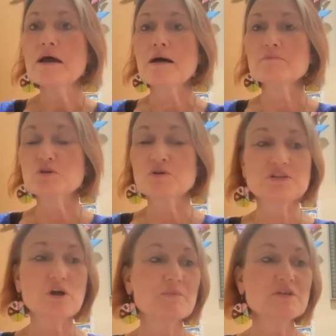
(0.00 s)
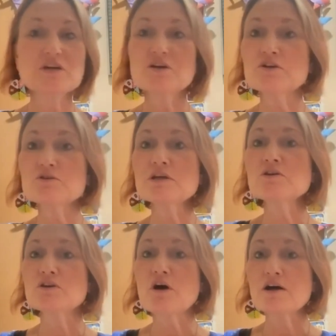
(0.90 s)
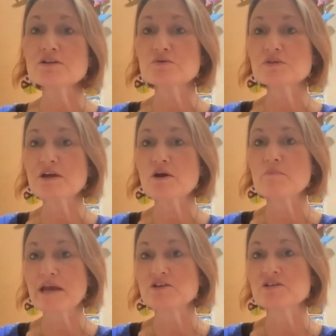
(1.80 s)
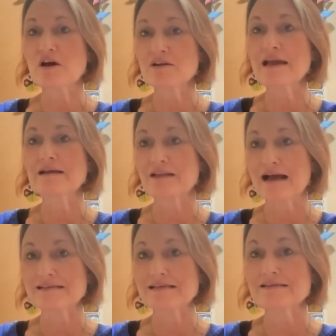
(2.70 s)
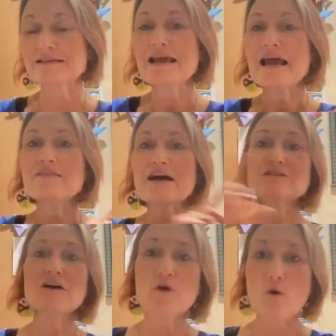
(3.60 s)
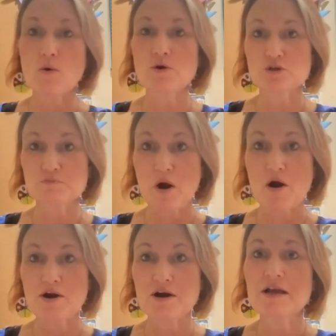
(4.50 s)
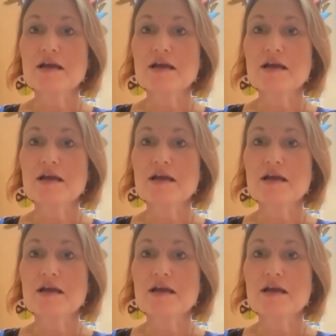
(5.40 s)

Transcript: So you can see our materials, and you can also see our Pages online classes, and that's on the orange bar.